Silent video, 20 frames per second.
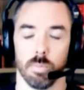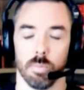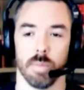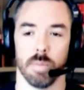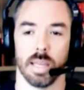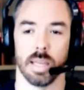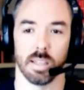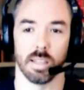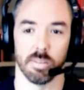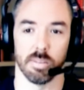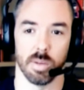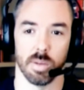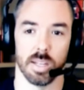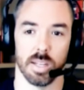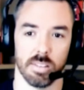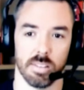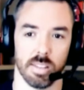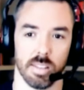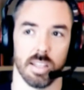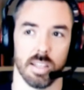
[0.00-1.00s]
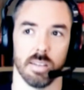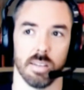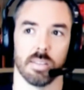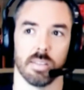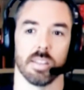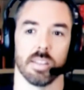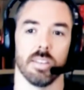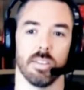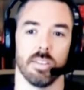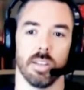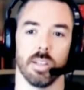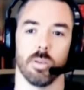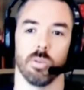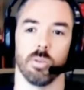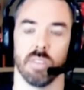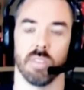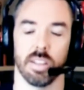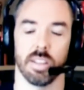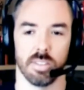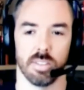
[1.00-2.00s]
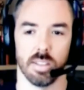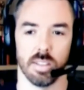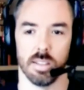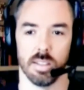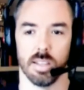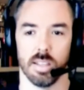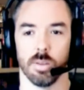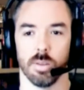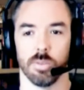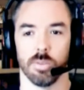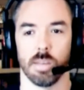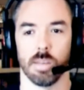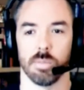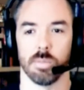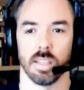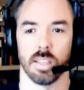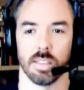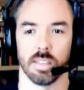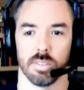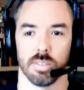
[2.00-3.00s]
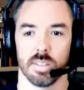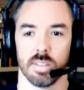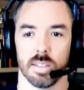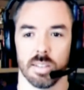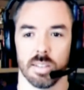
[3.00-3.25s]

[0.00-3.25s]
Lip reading: make enough money to then continue to invest in those types of things.